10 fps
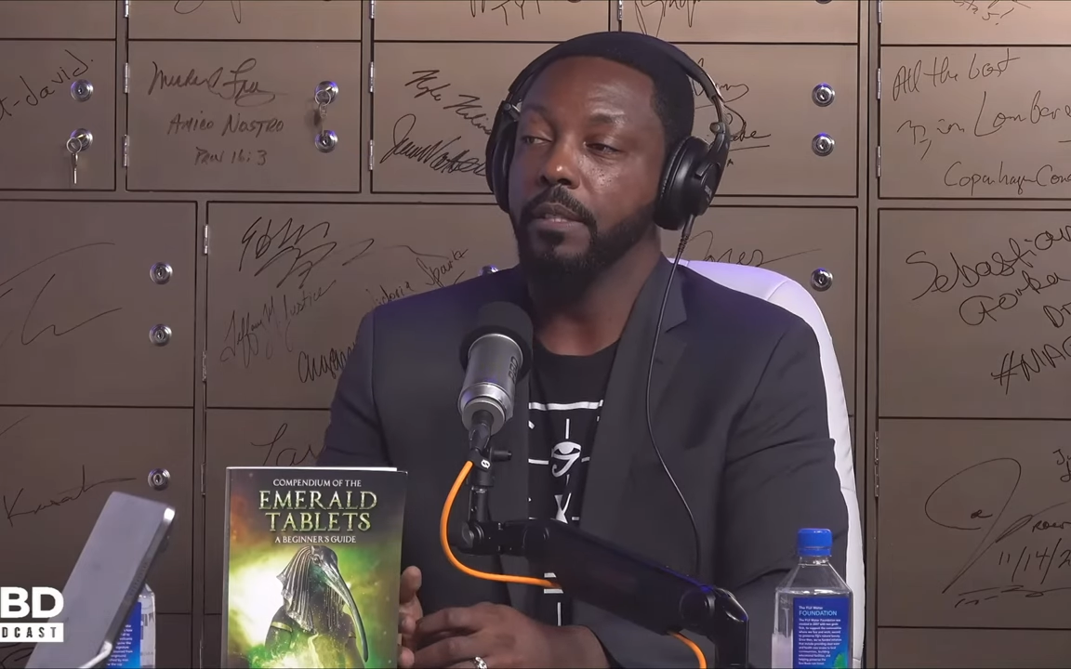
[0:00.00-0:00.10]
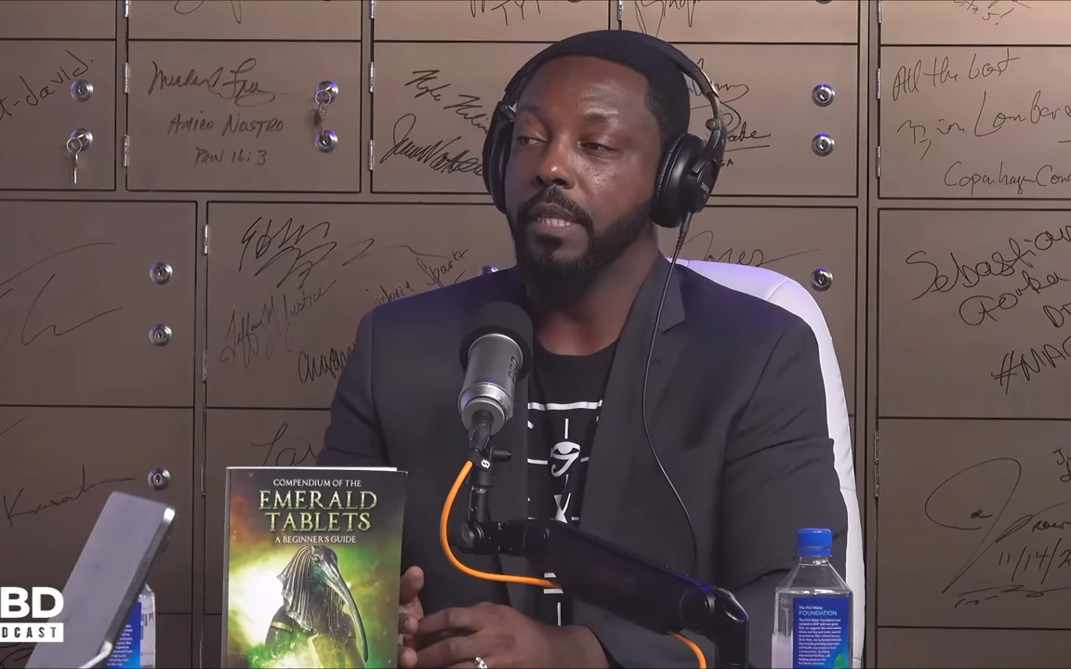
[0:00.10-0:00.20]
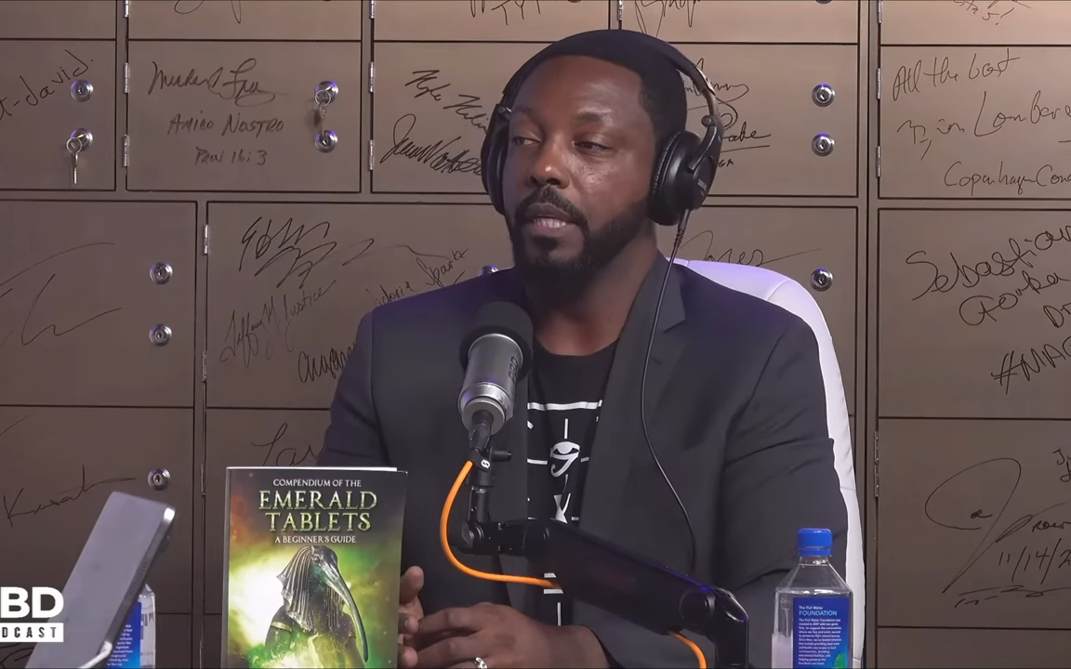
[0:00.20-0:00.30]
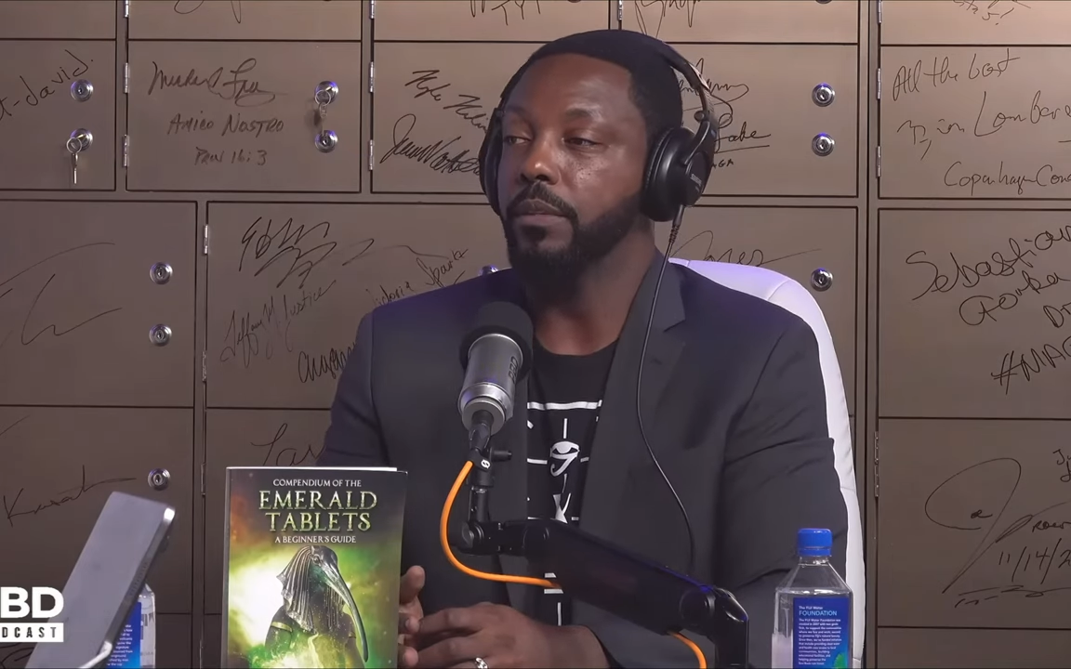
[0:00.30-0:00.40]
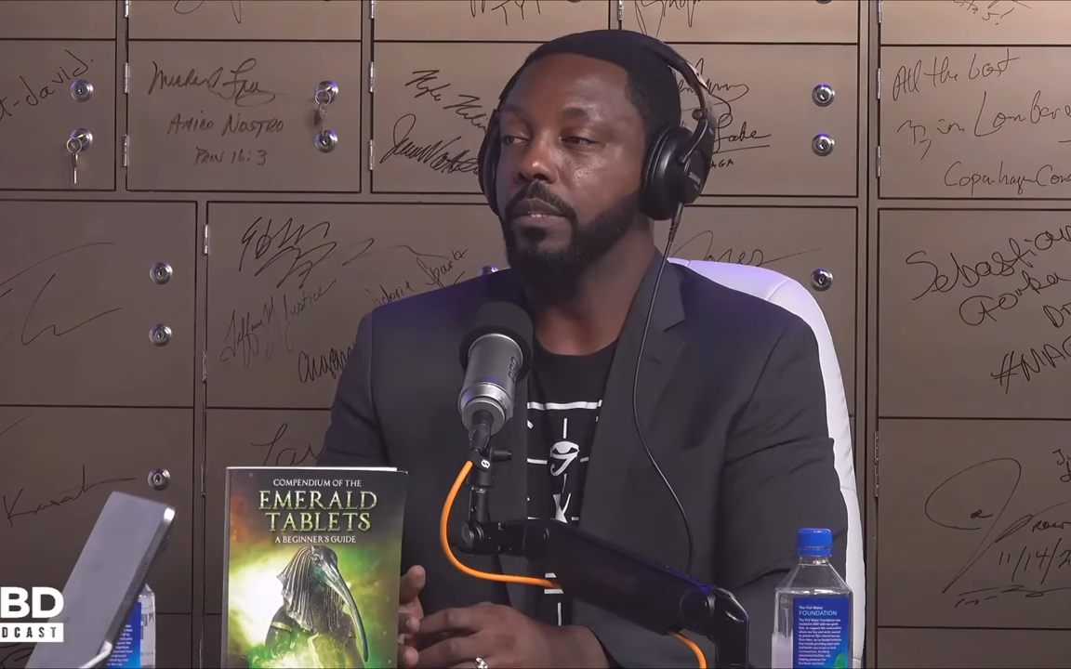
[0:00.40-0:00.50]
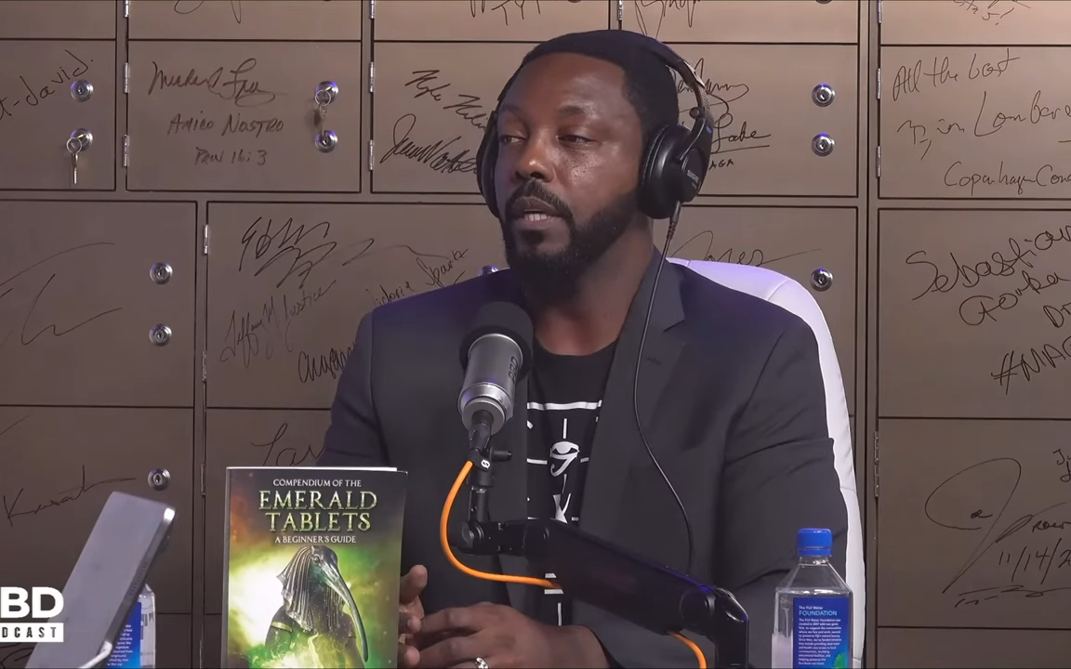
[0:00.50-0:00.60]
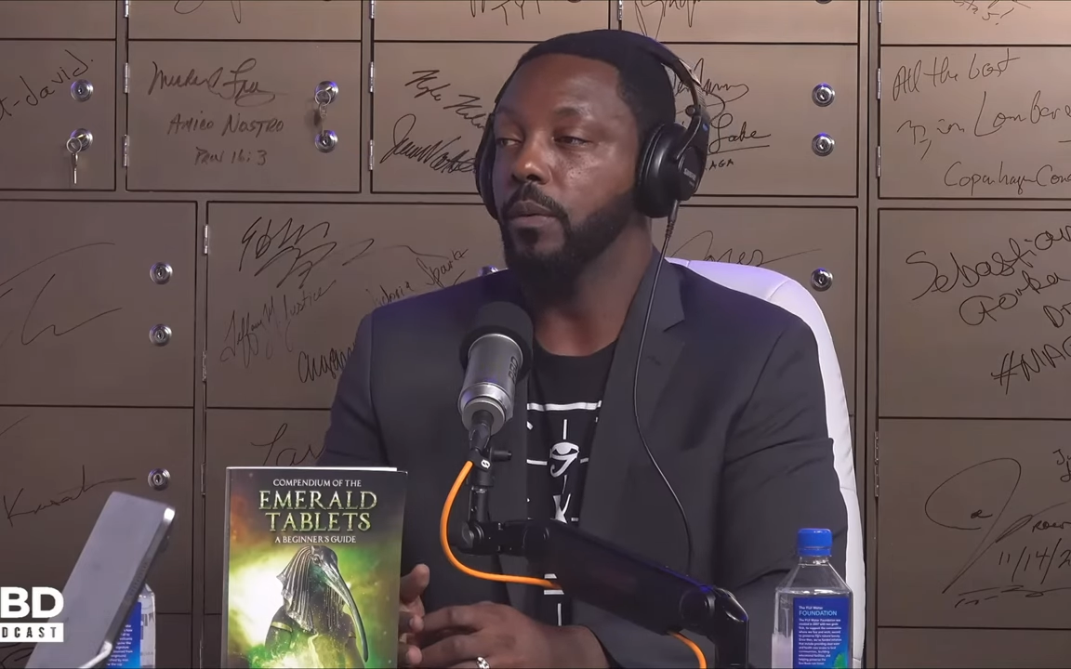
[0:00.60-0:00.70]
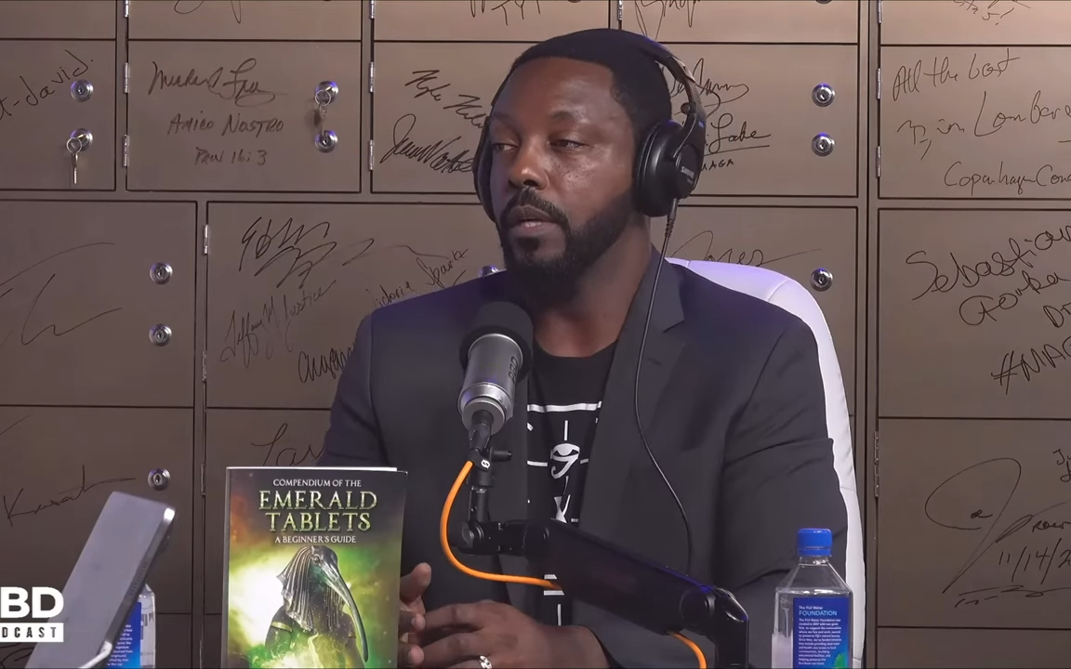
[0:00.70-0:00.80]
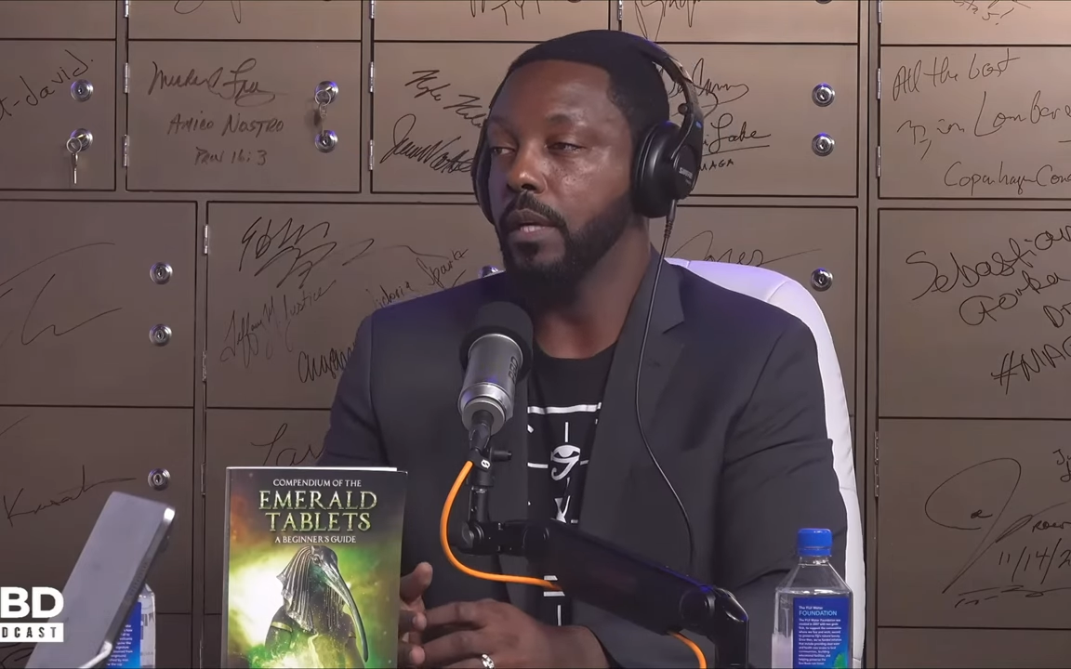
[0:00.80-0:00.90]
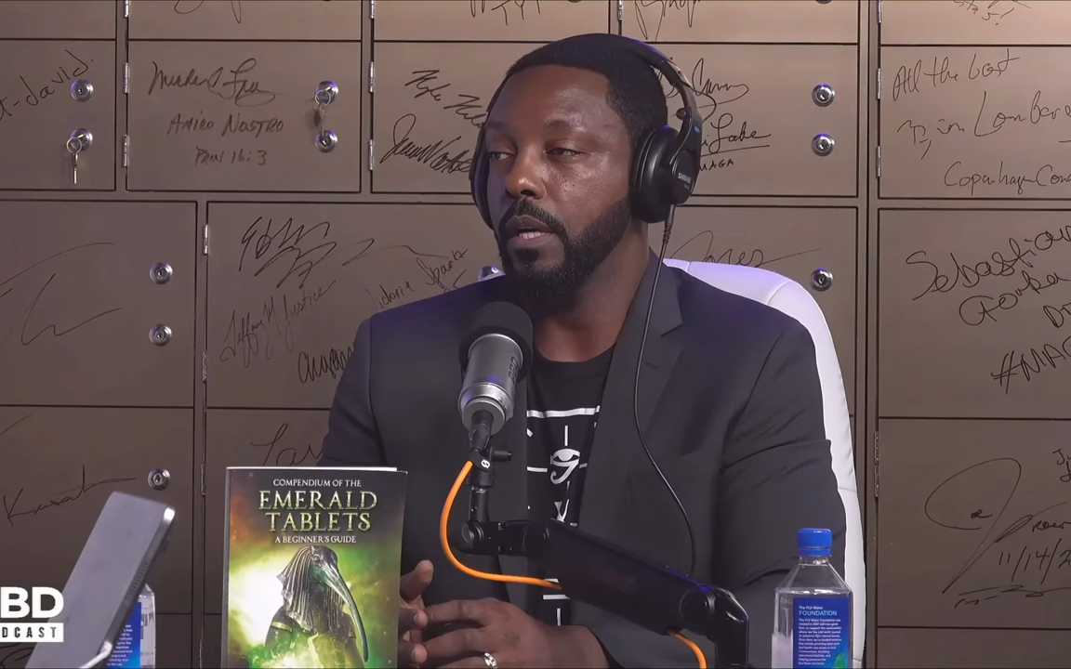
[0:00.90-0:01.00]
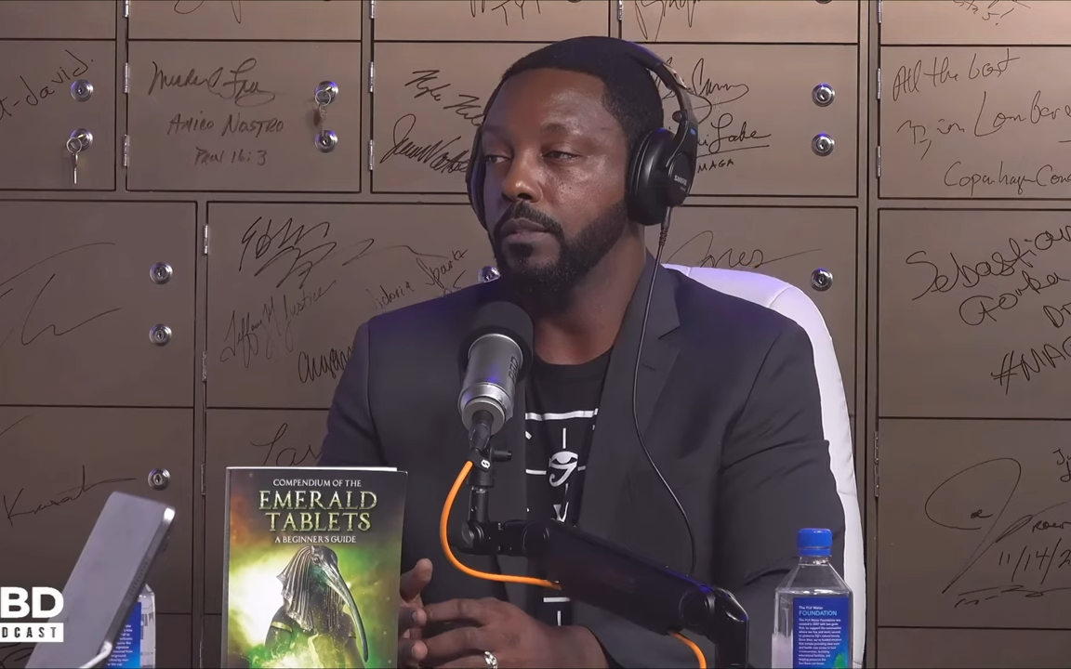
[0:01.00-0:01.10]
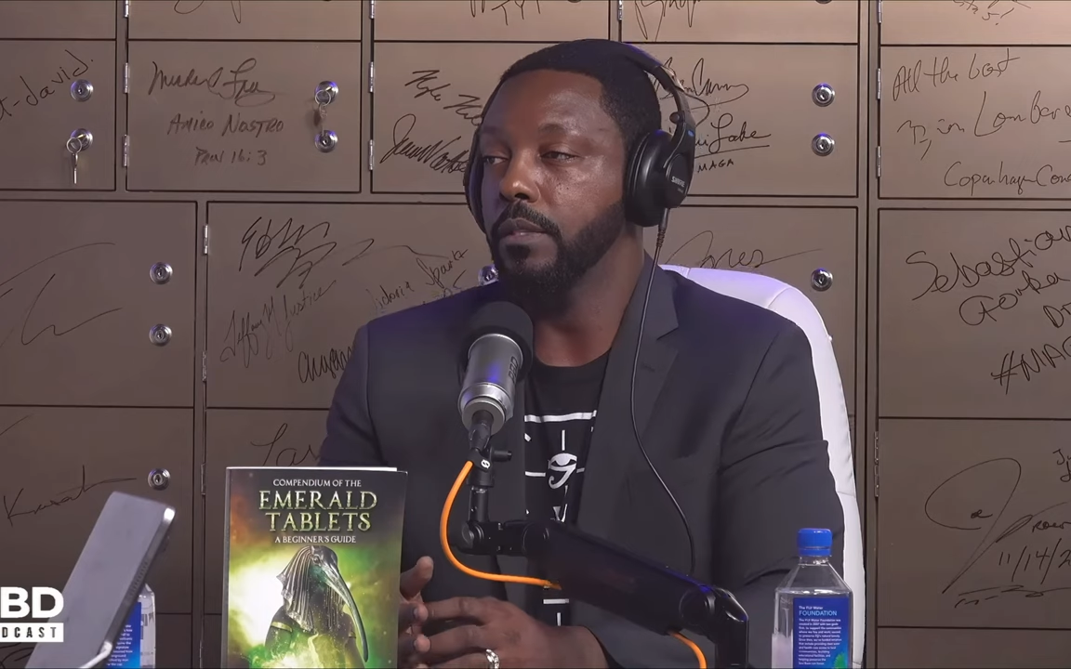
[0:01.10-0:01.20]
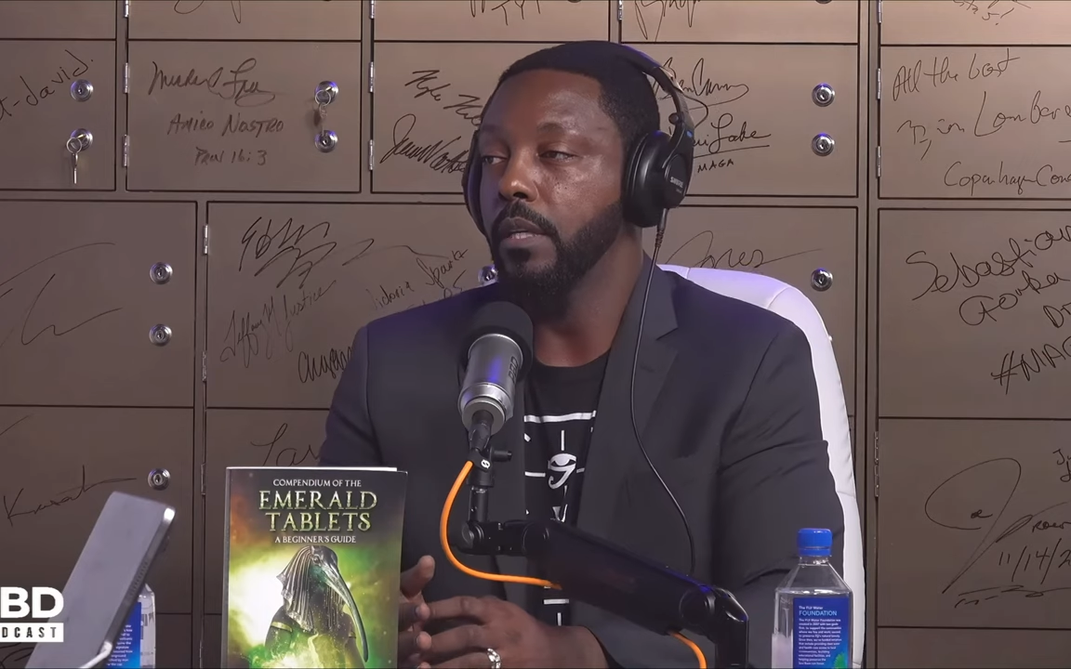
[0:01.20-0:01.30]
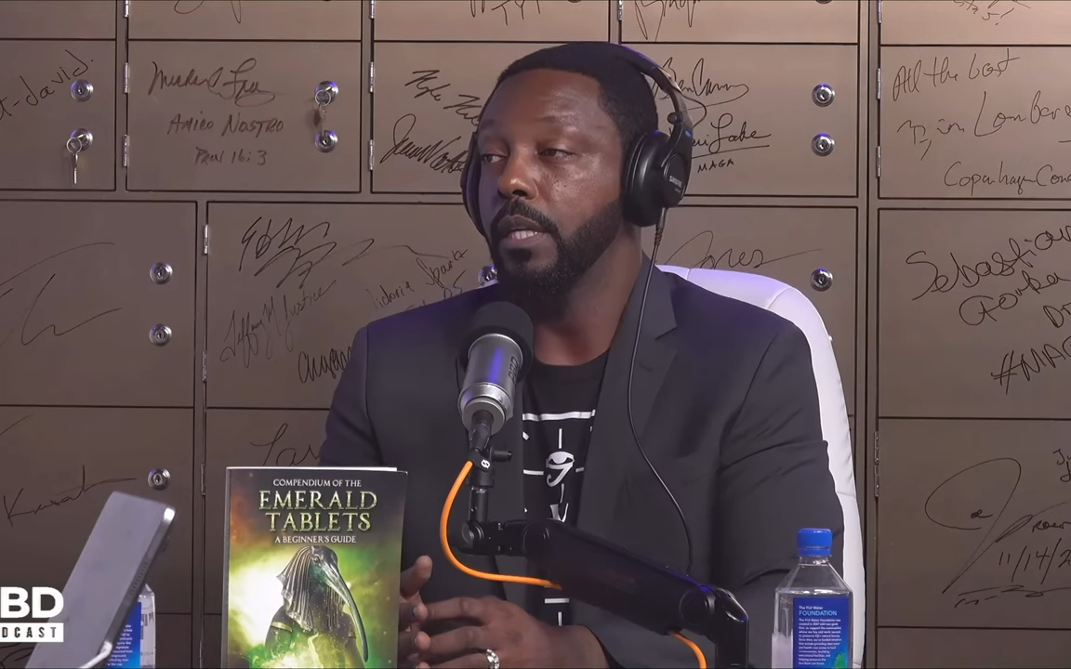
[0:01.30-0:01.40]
Teotihuacans.